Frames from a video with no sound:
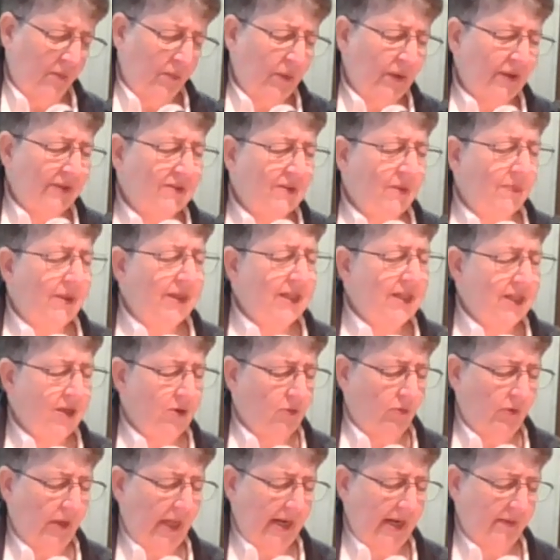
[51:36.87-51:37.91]
bring somebody in
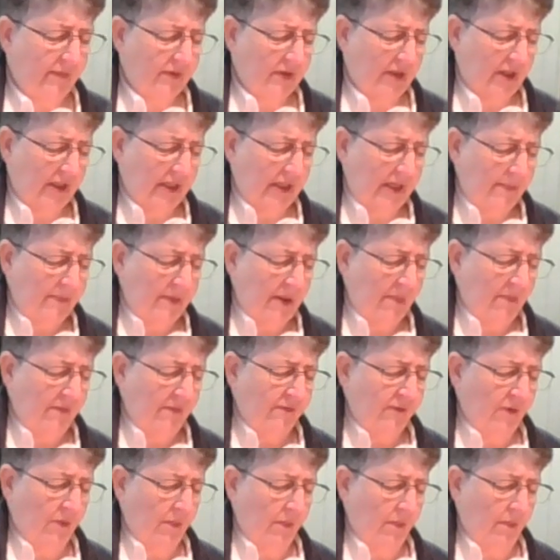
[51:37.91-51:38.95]
their lives to keep
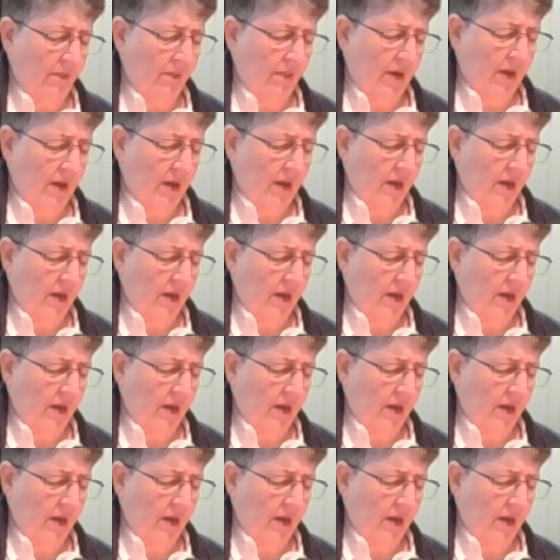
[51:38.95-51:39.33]
them from